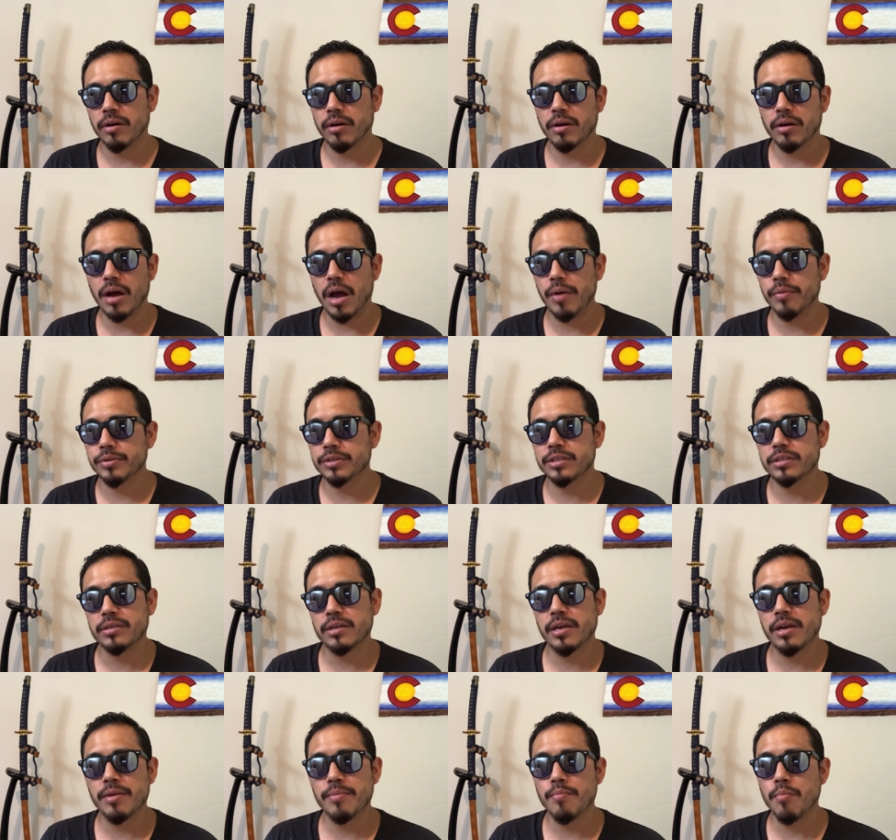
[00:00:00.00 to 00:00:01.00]
I would
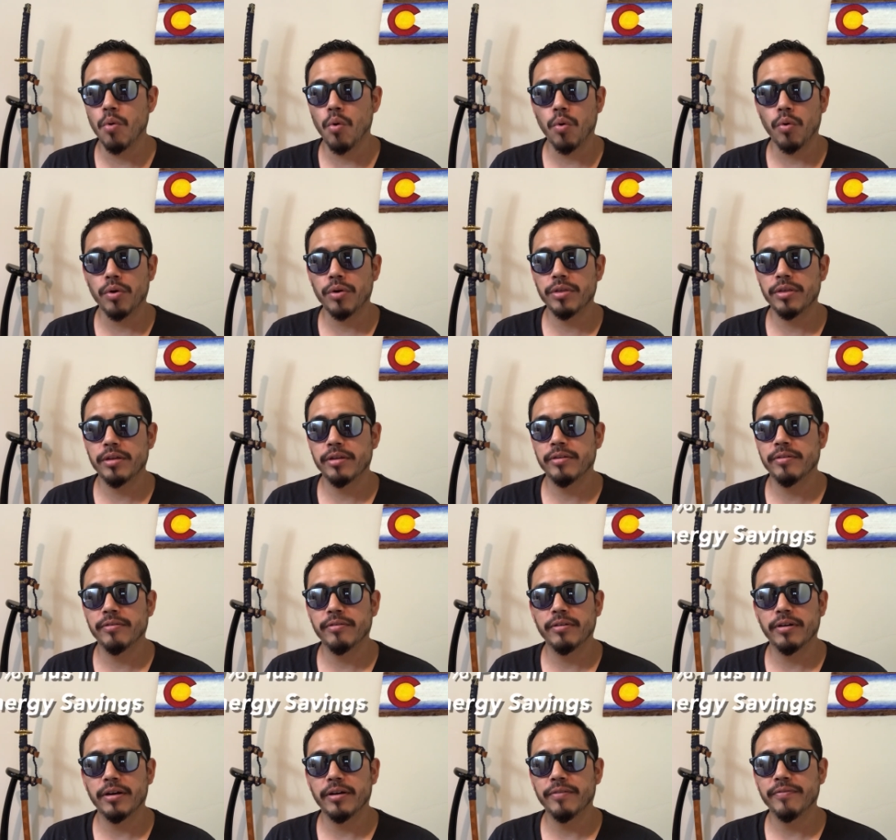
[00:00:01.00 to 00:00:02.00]
say, more than
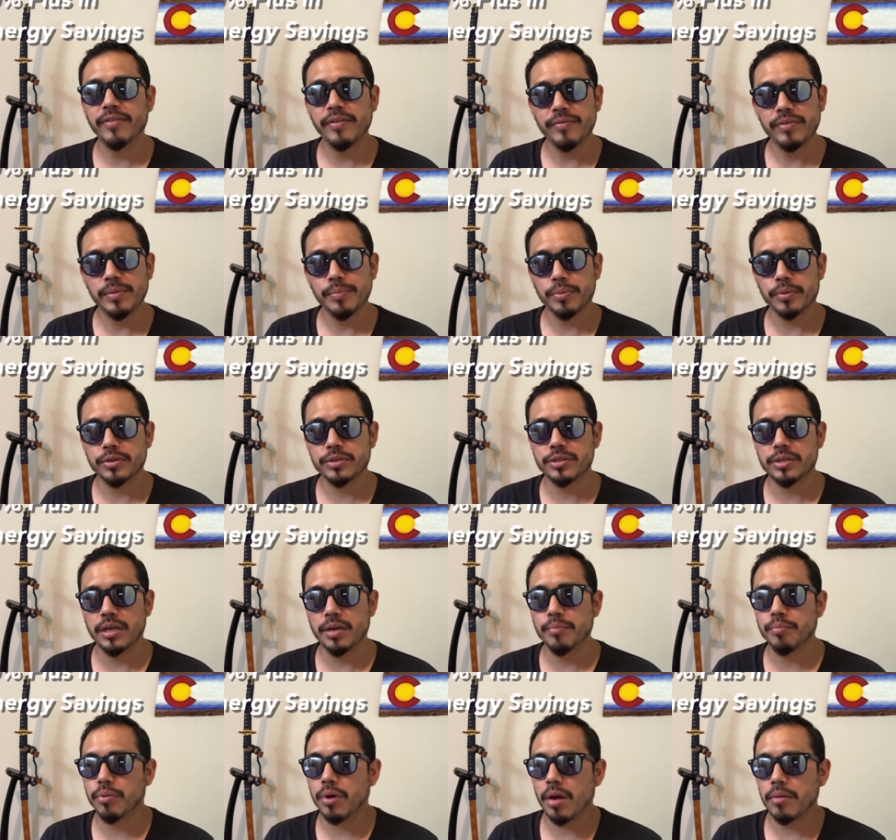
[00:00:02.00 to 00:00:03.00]
50%,
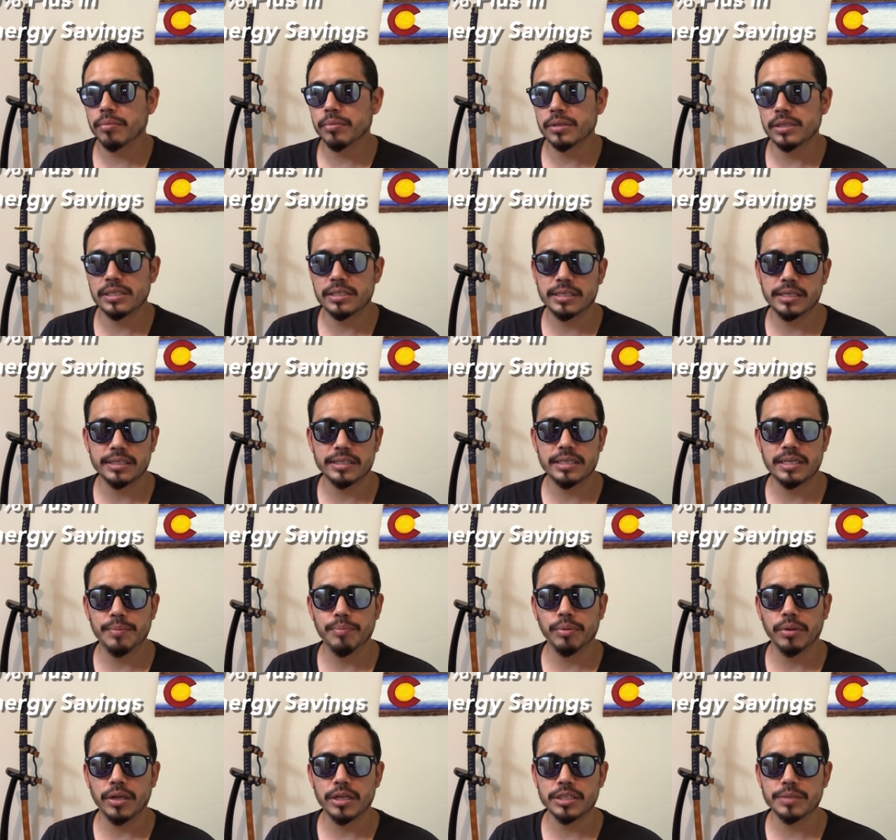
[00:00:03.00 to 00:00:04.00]
probably
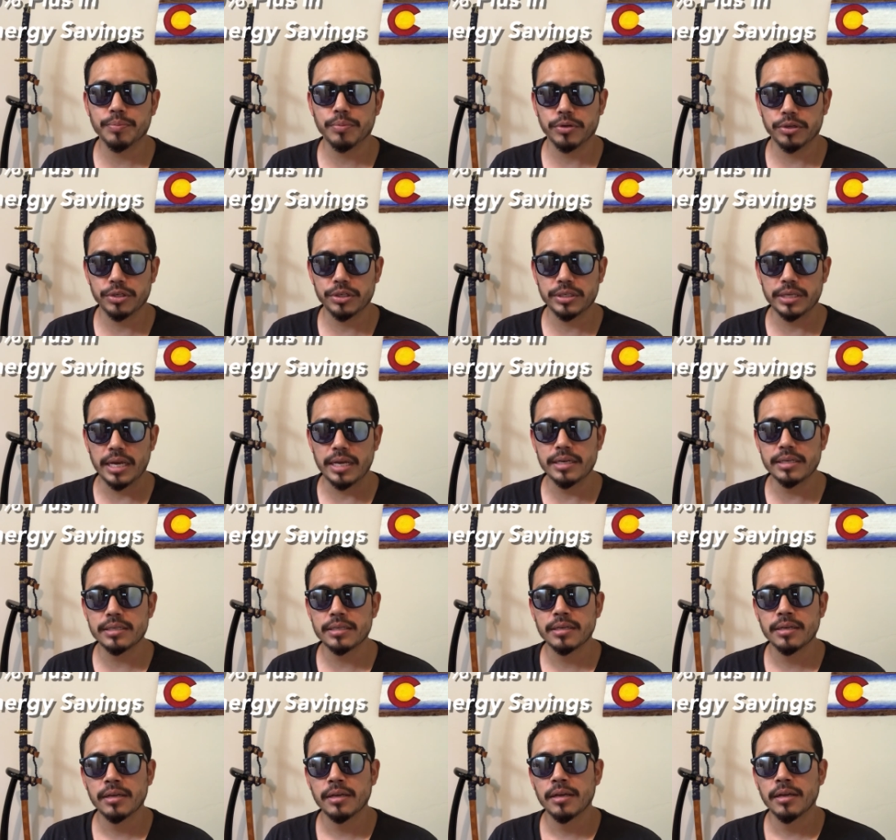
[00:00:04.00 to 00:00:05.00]
60+%
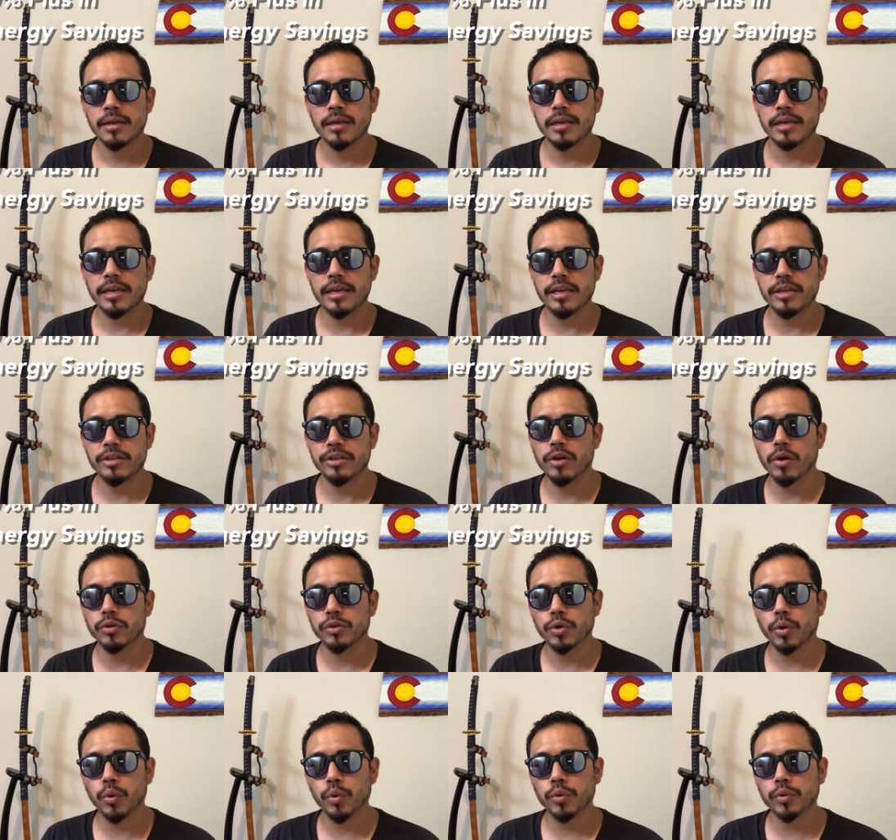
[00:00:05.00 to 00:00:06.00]
in
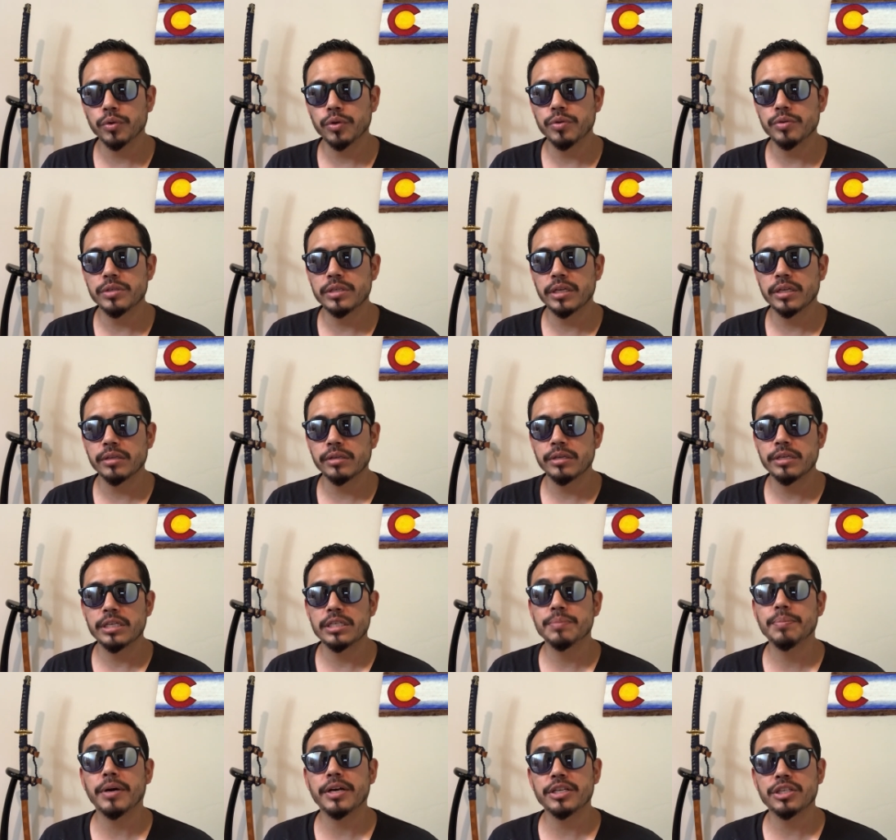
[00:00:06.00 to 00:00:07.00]
total utilities
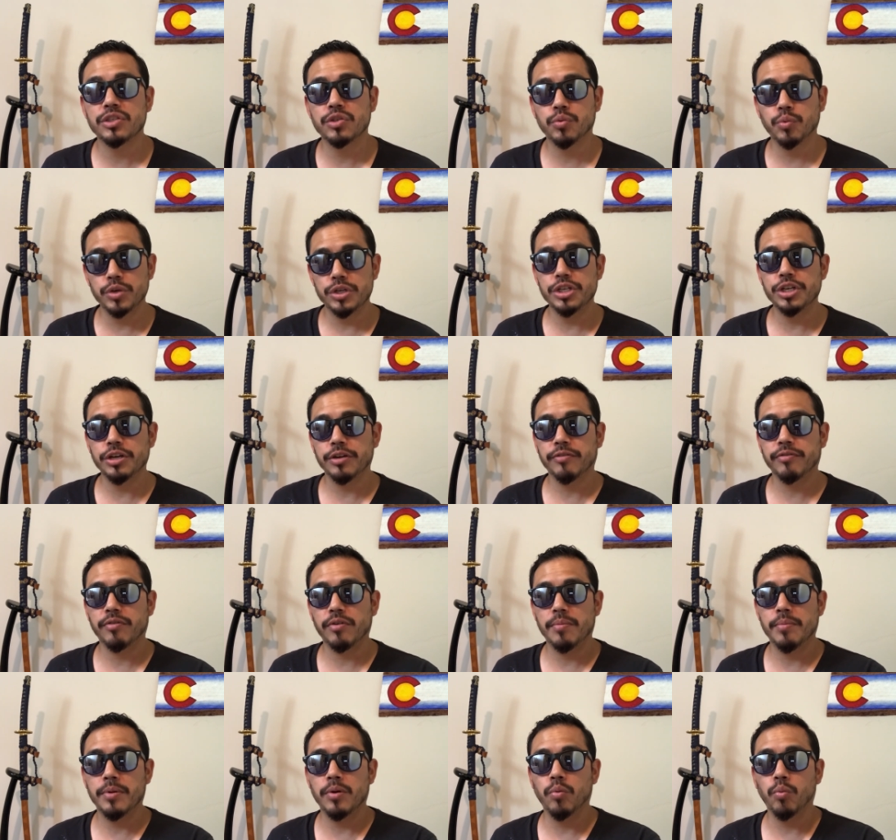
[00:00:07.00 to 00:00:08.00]
by switching
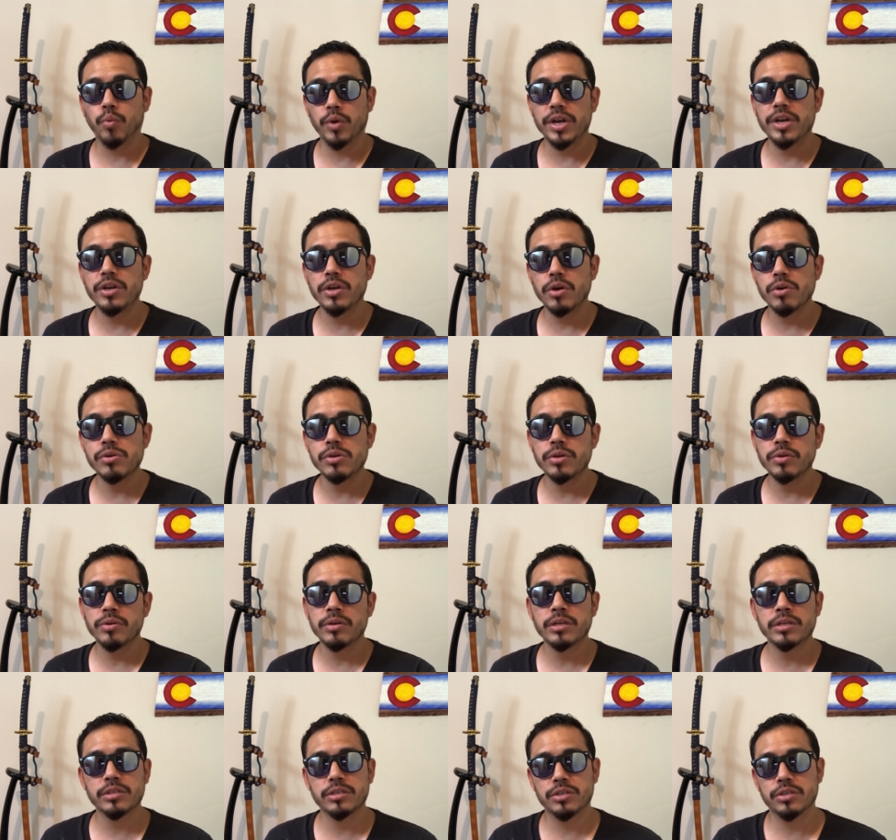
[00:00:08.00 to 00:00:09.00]
from a window
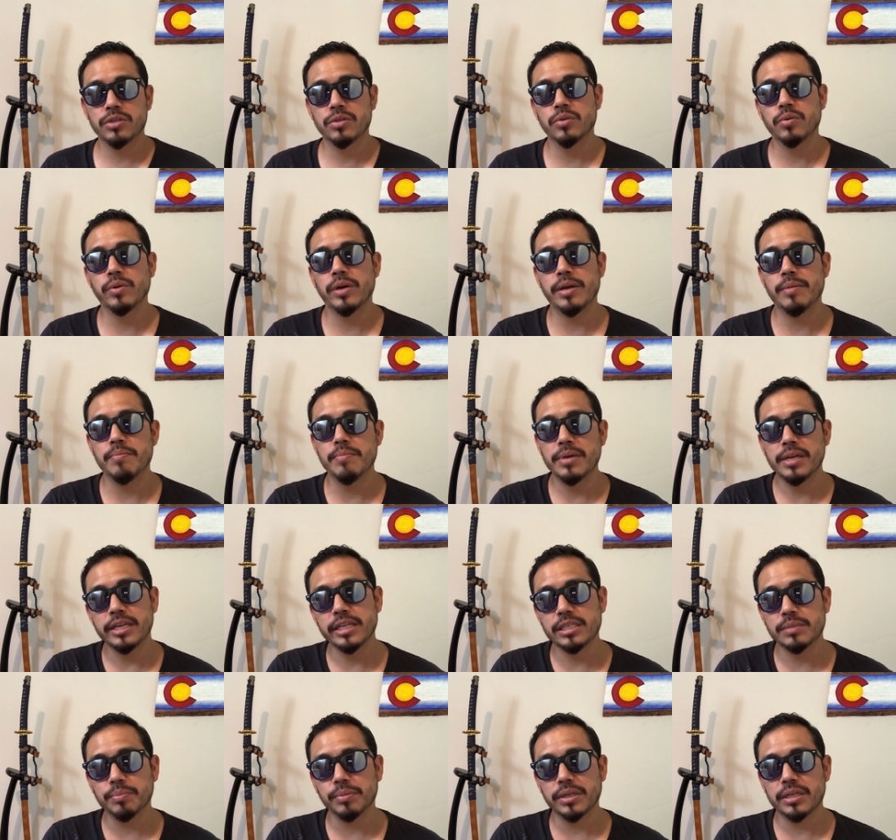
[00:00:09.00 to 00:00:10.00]
unit to a mini
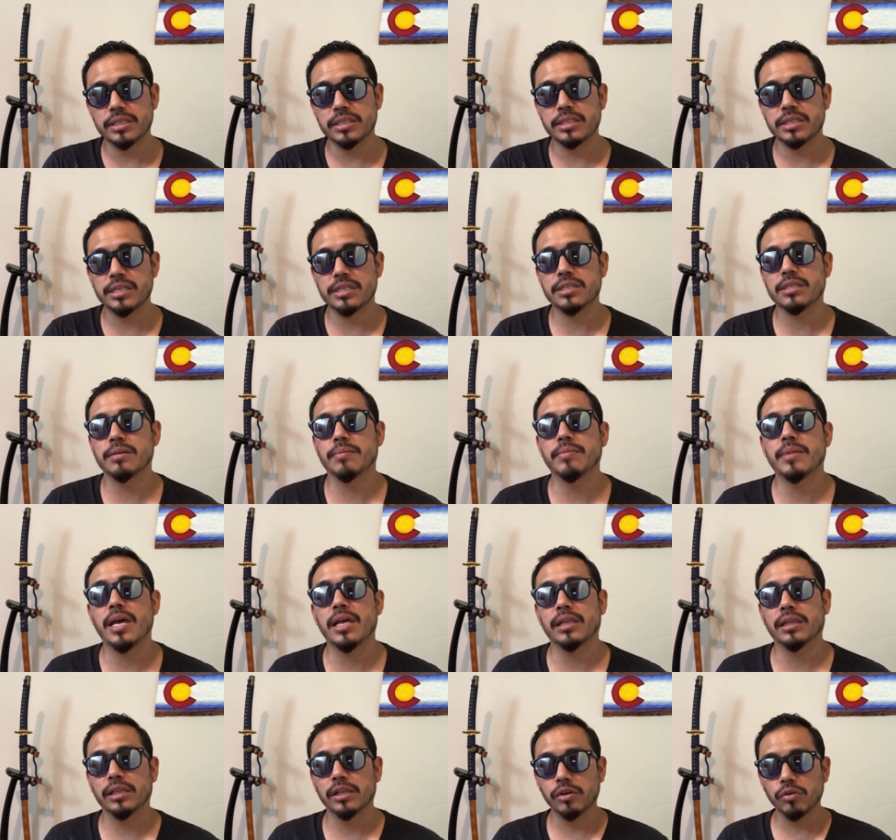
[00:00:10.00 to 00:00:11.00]
split system
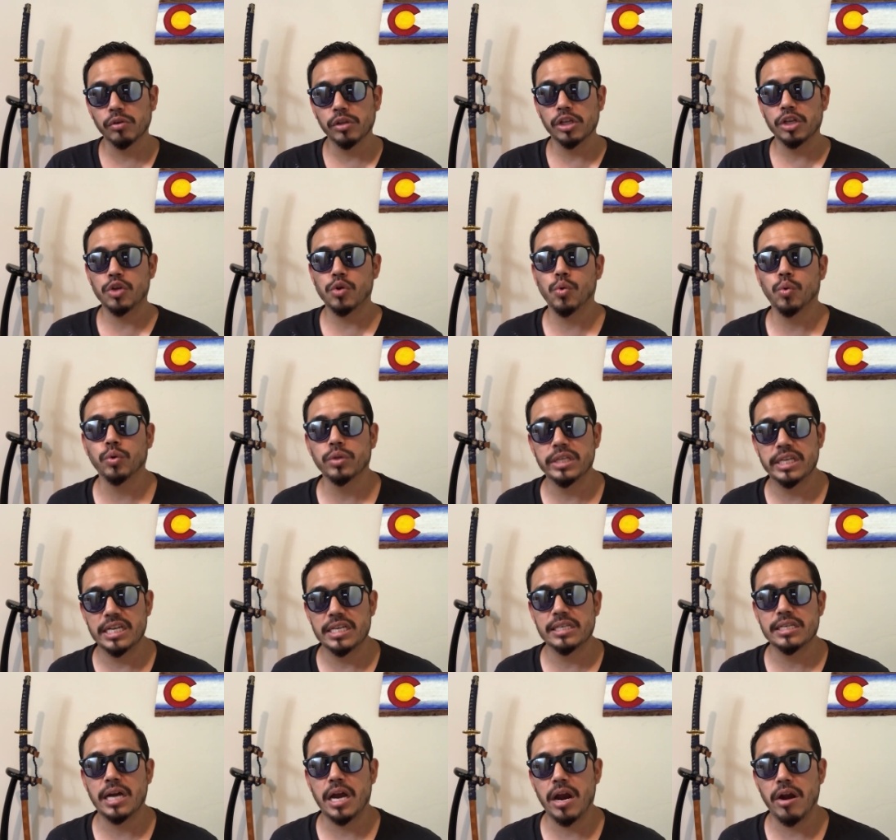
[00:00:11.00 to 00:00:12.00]
that literally cooled the
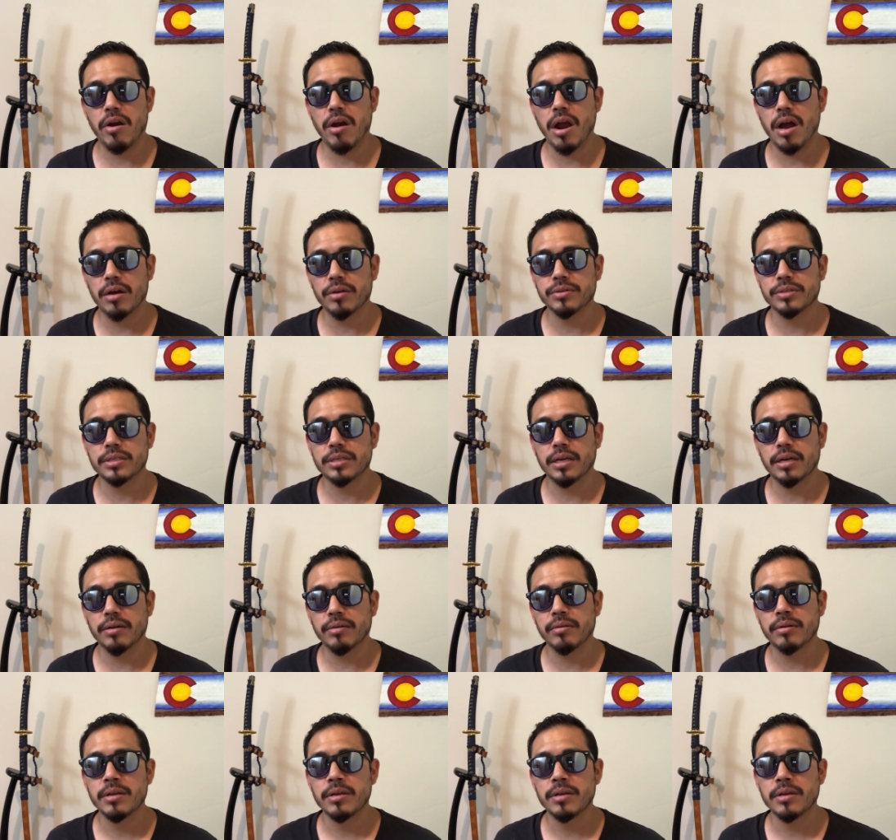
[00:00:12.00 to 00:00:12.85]
entire house down.